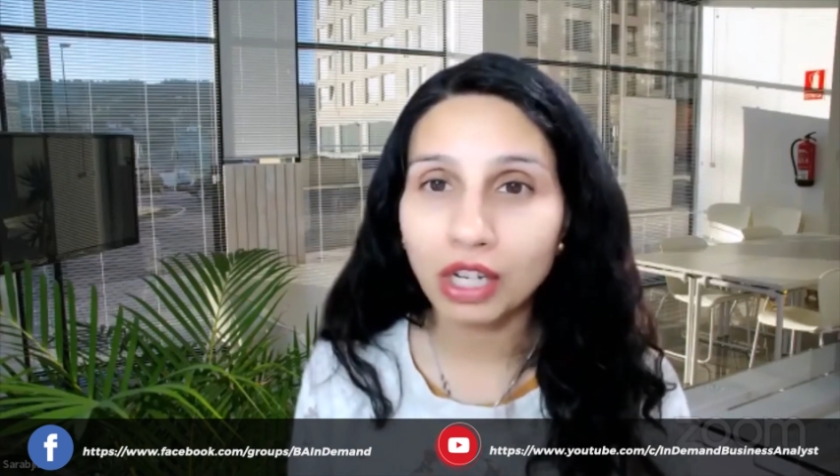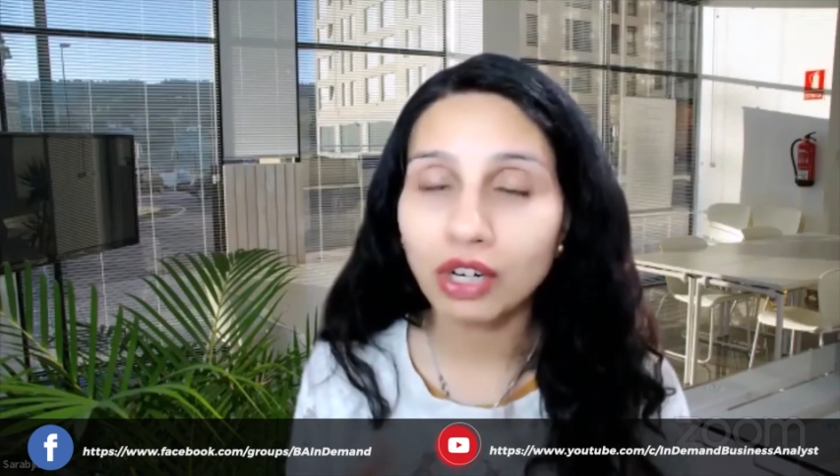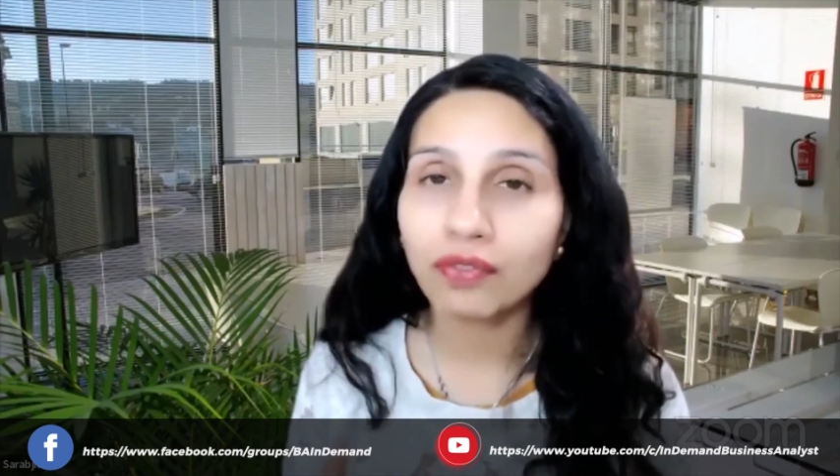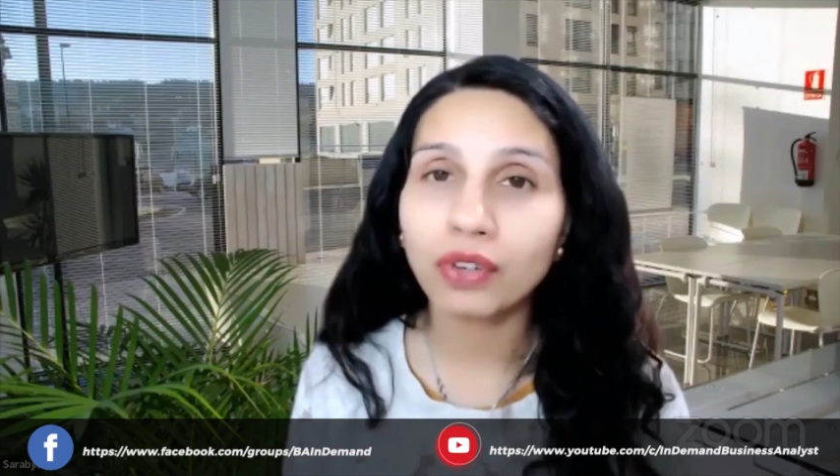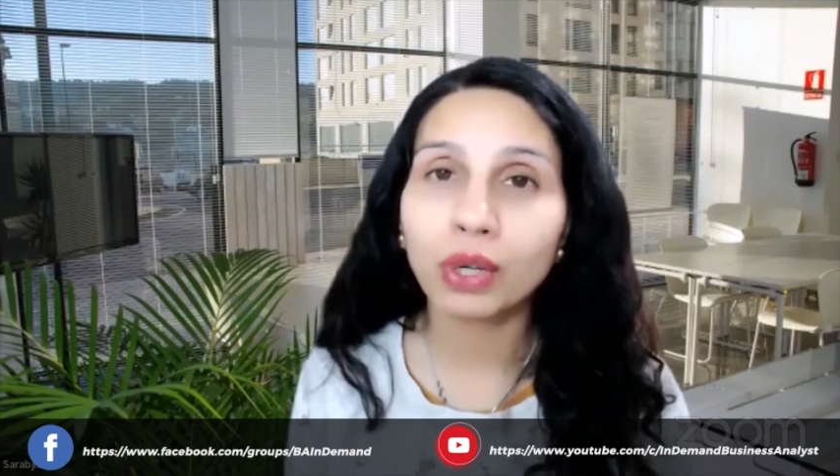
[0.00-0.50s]

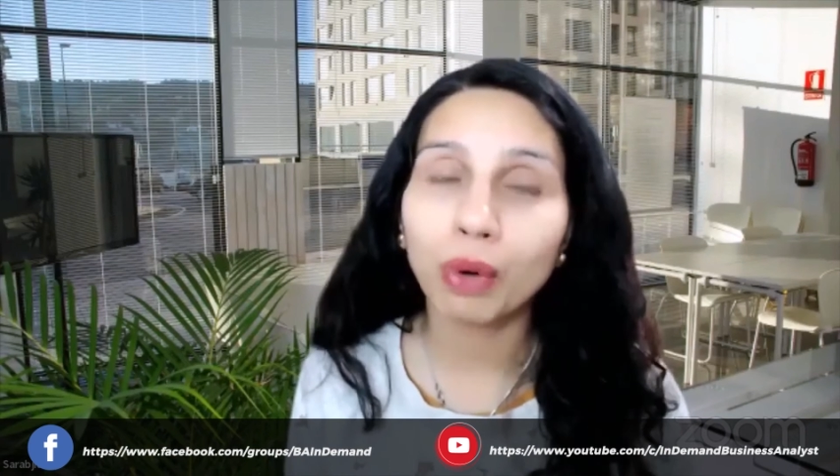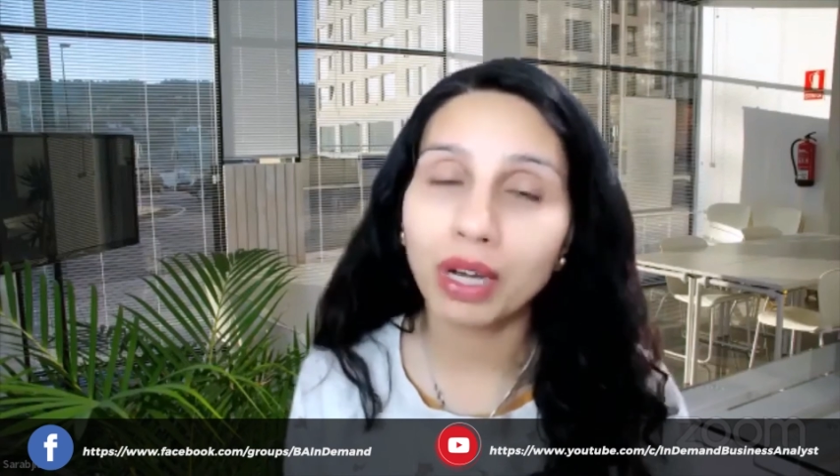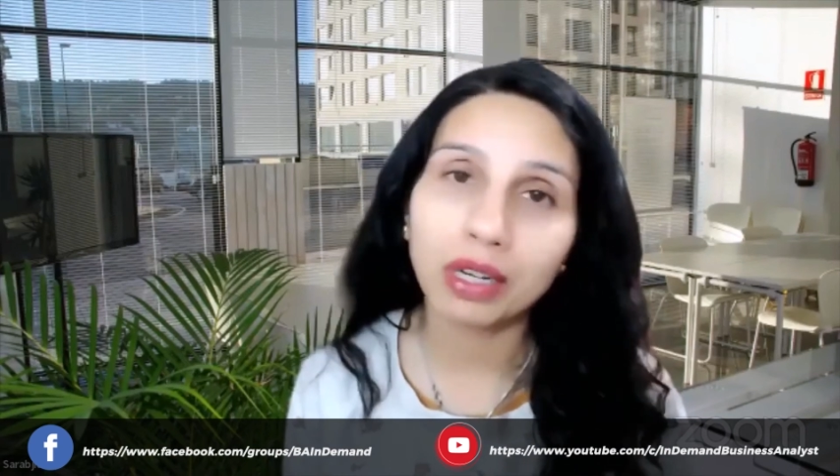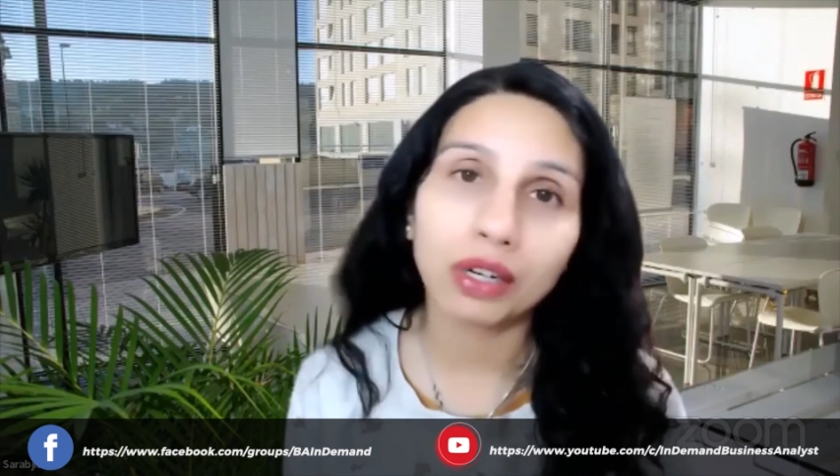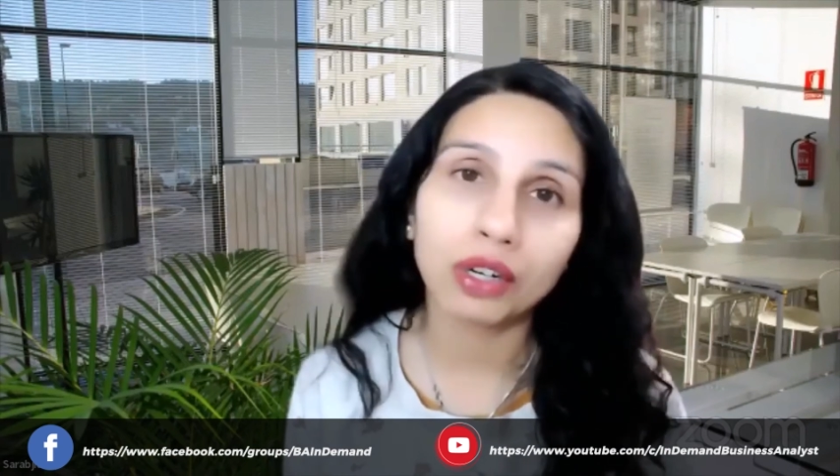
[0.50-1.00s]
your feet
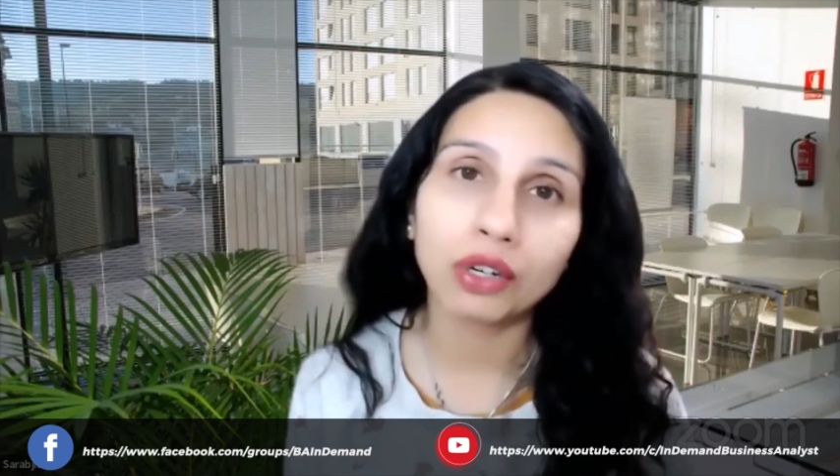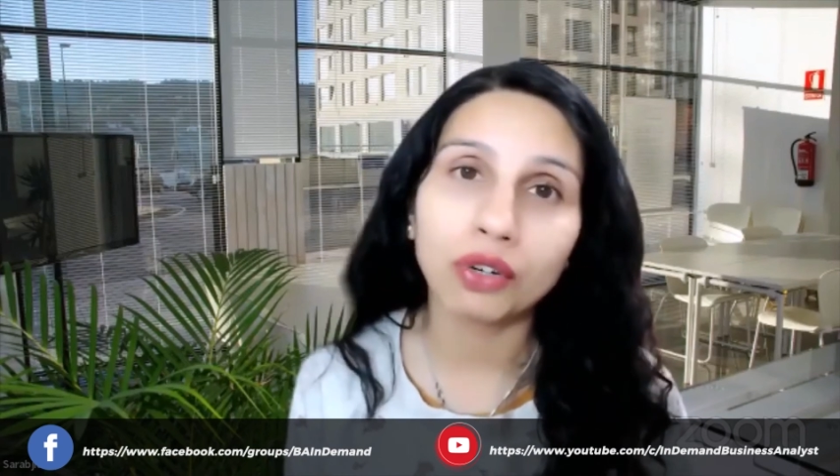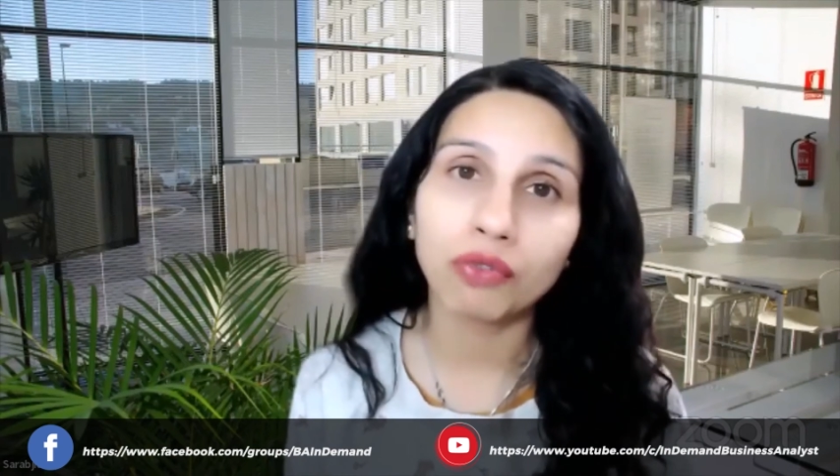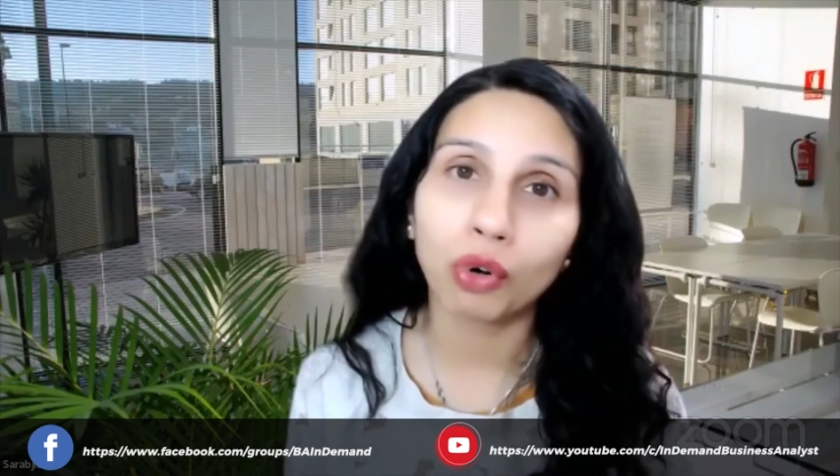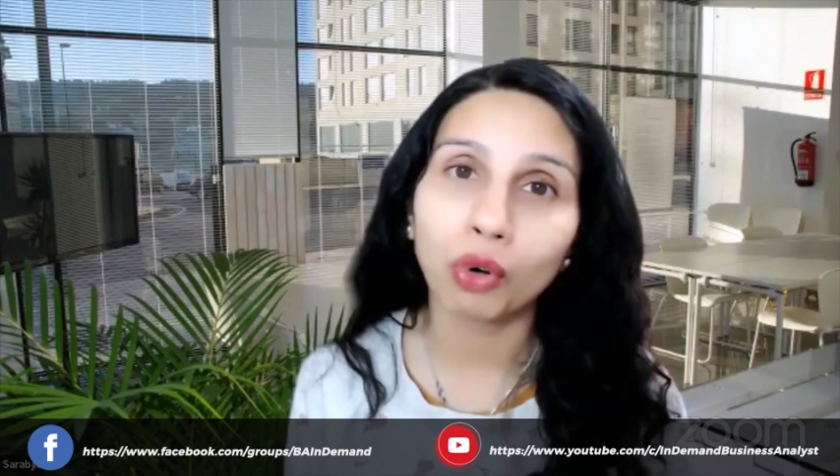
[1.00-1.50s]
wet in a
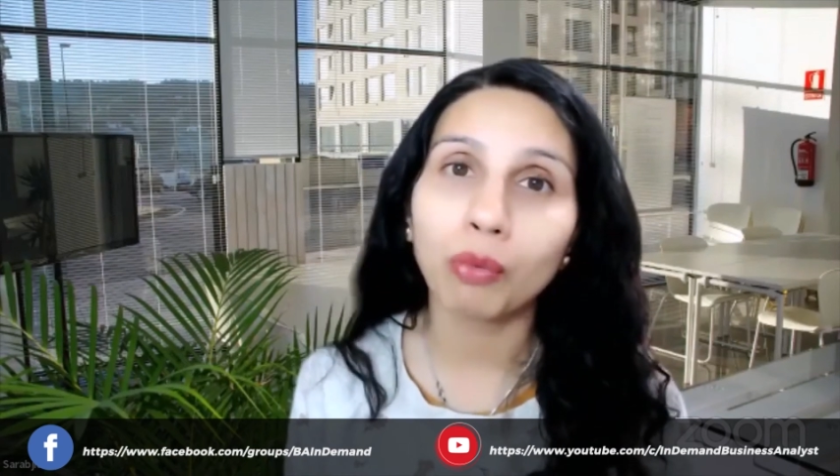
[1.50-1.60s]
new role,